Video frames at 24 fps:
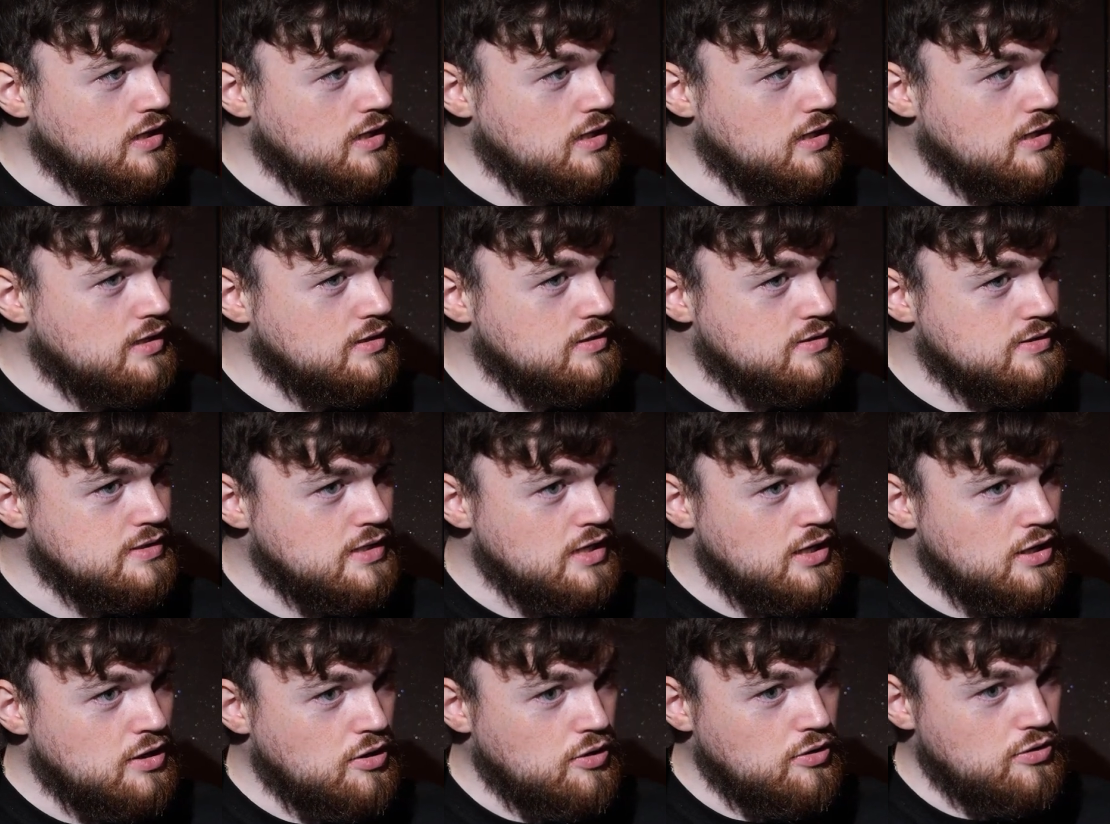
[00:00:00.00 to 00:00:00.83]
and
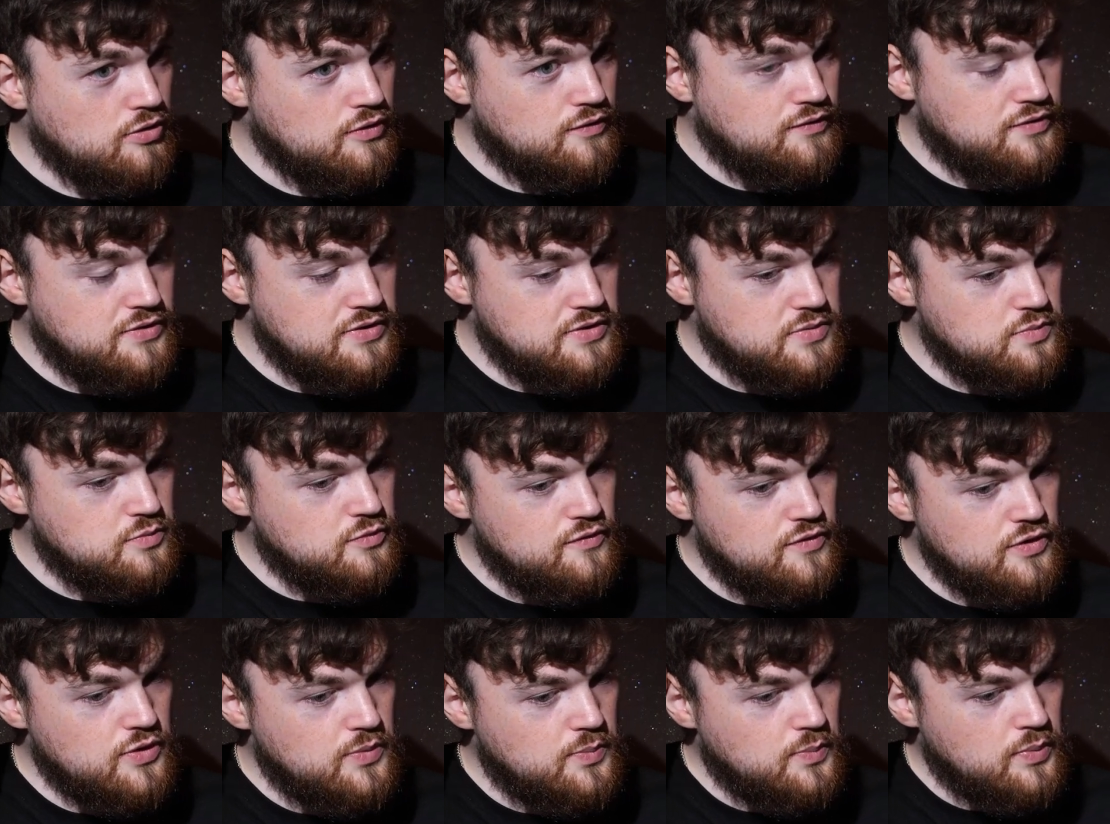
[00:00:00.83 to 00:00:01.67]
all of these
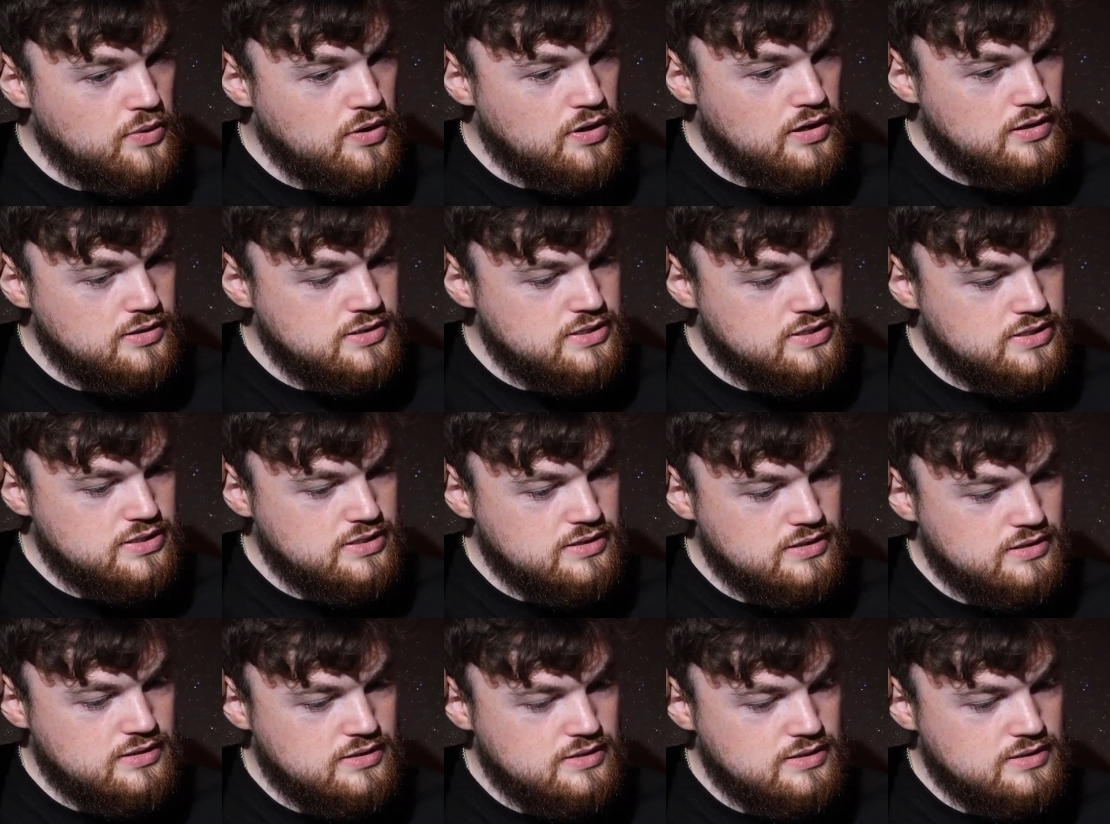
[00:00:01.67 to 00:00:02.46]
moving parts